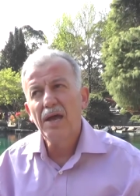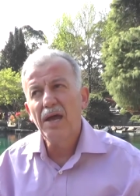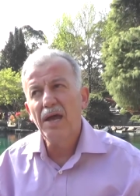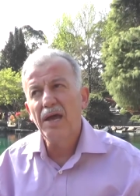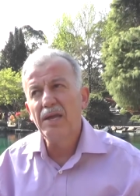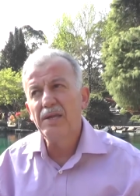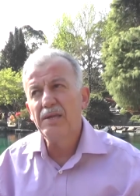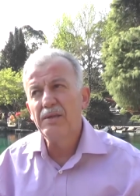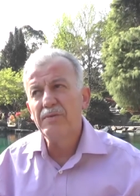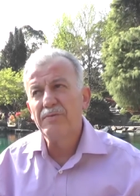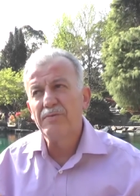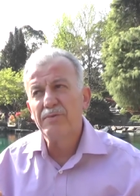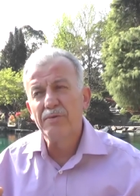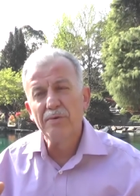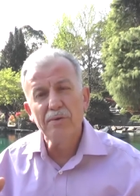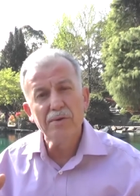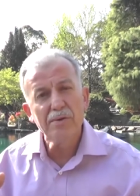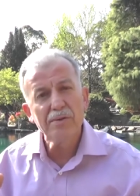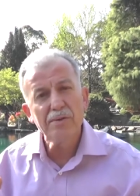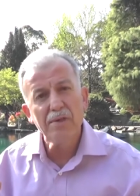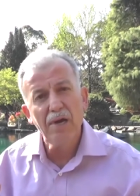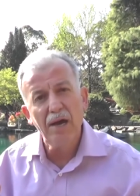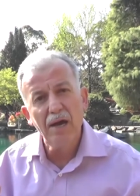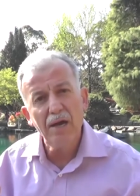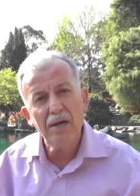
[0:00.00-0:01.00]
Any
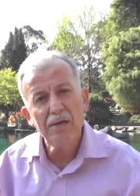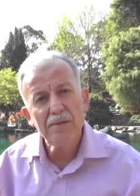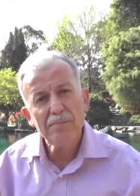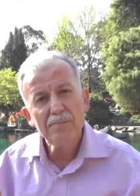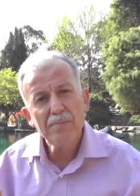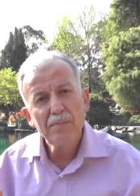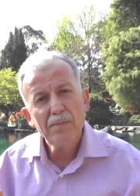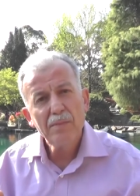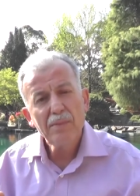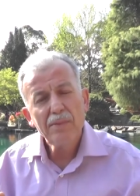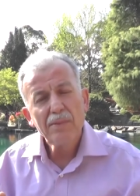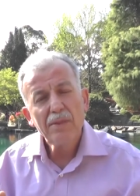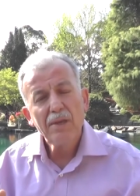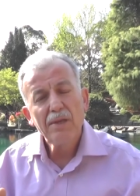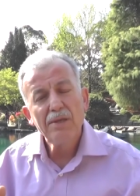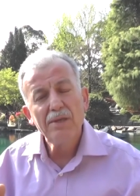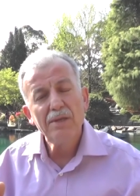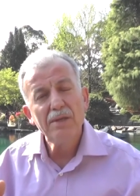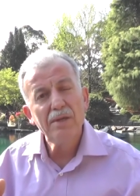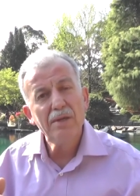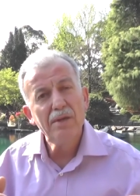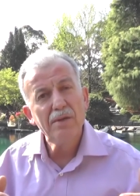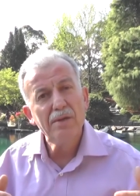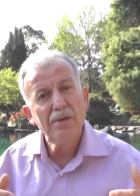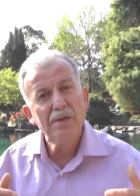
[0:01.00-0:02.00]
further,
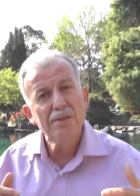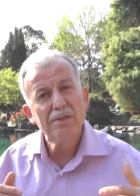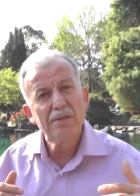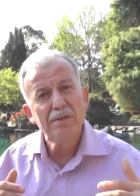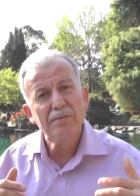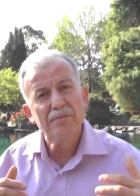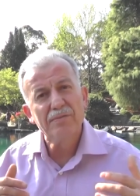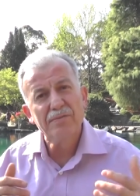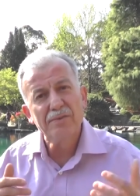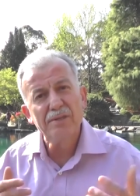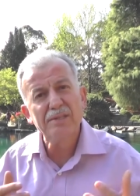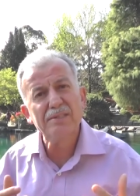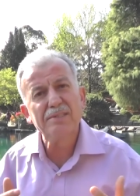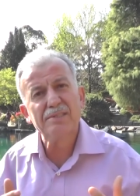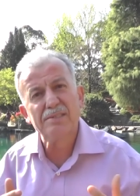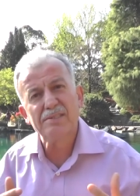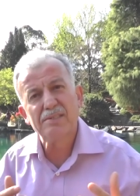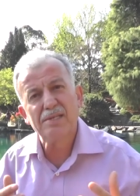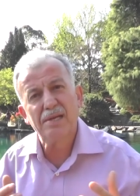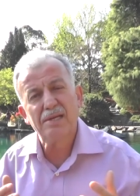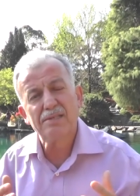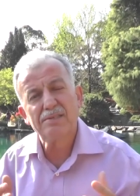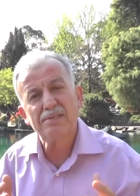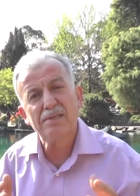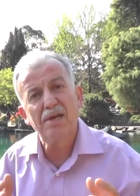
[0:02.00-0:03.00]
you know, it'll freezes
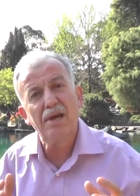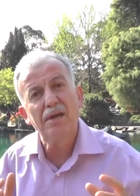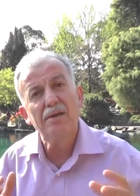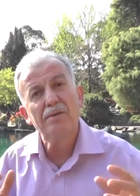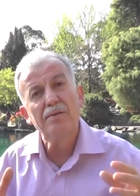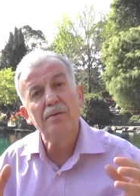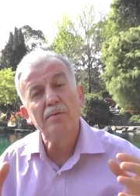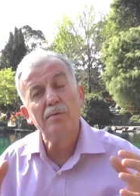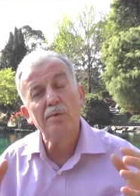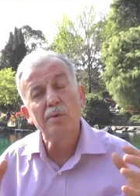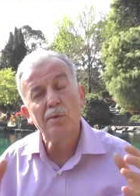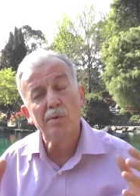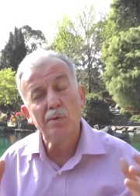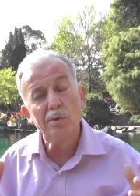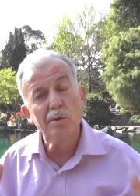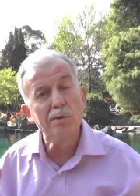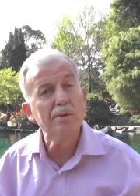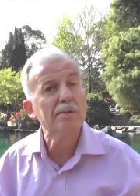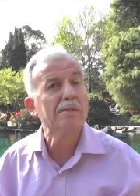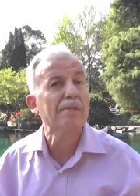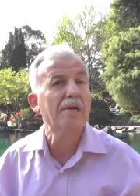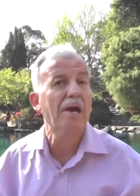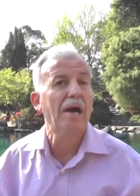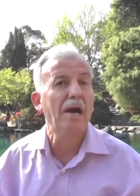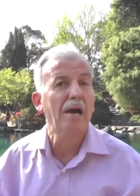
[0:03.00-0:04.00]
us and we'll
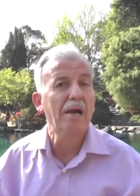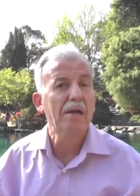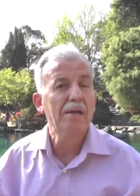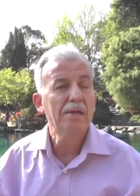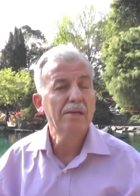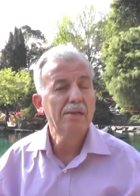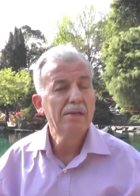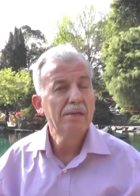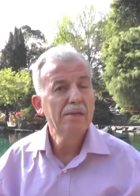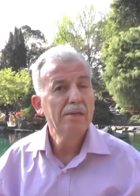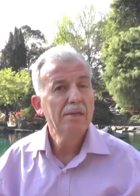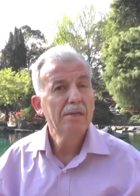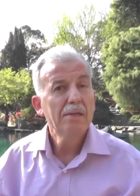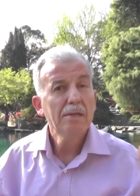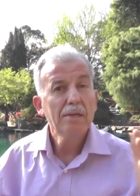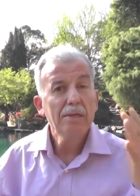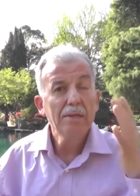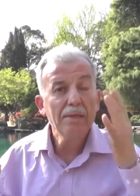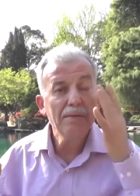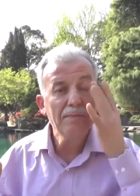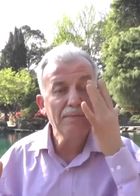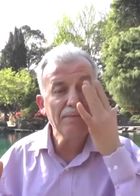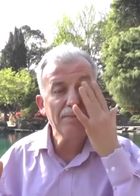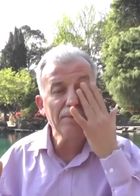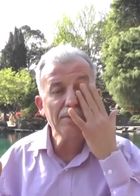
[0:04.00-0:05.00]
all die.
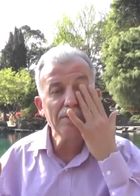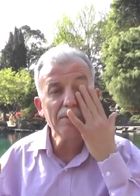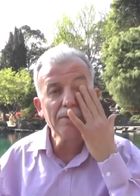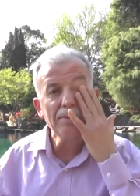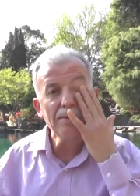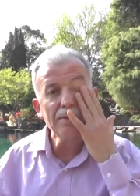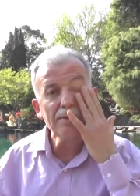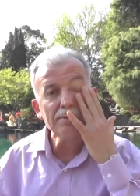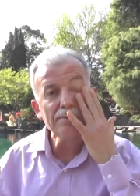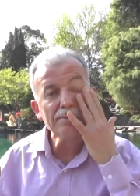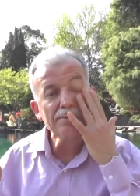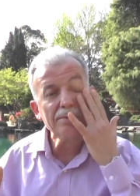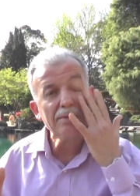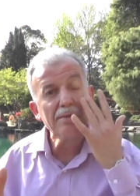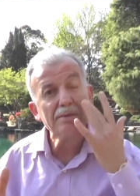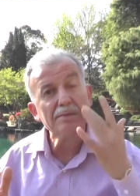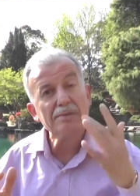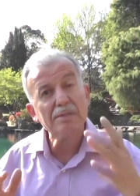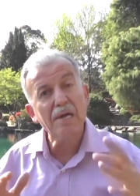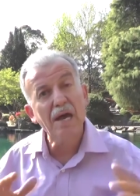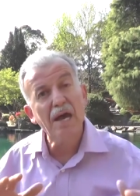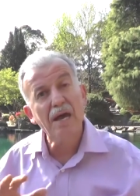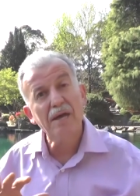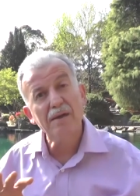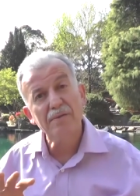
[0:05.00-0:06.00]
If the earth
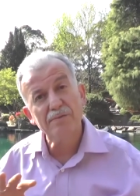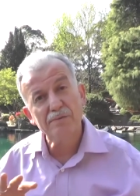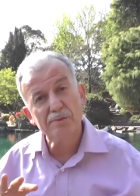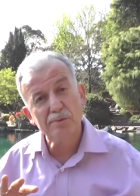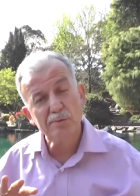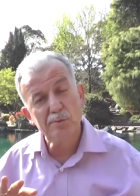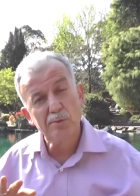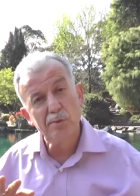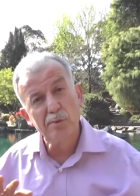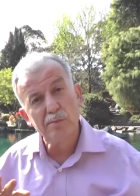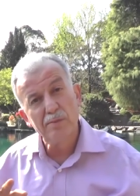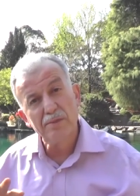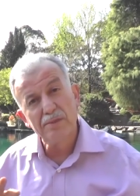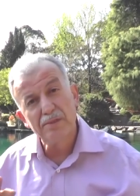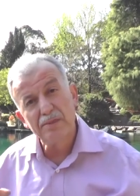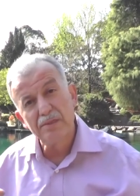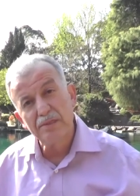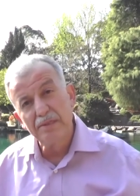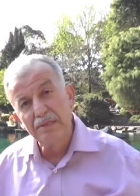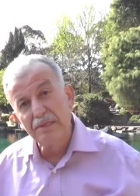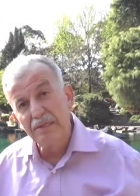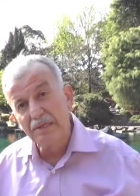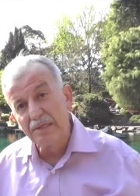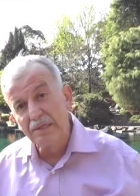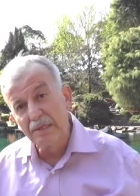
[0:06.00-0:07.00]
goes out of its orbit a
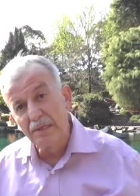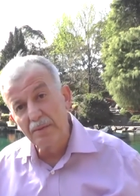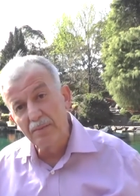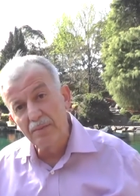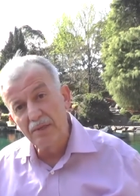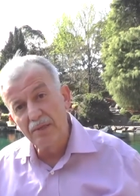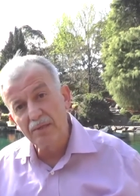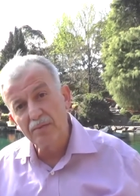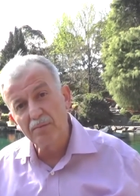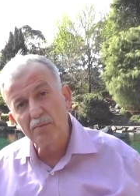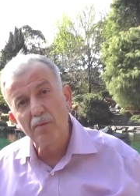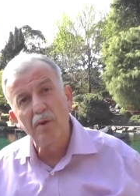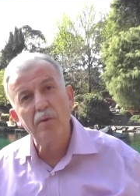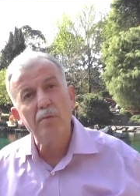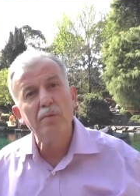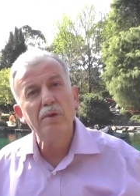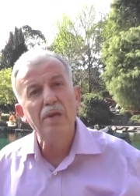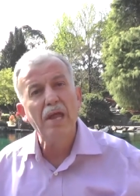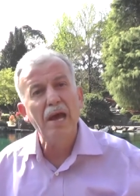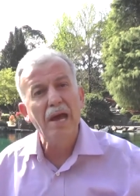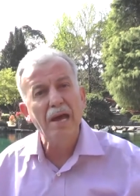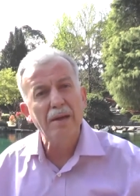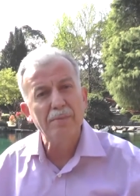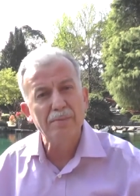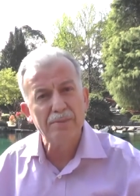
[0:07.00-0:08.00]
little bit, what will
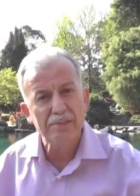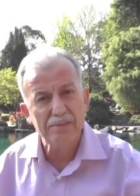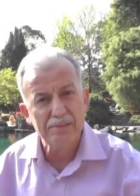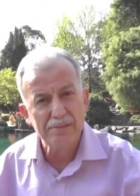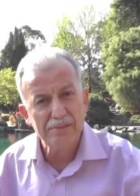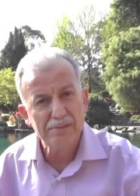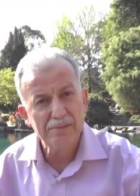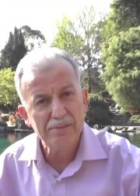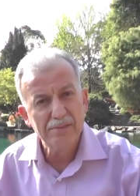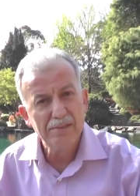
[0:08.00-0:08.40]
happen?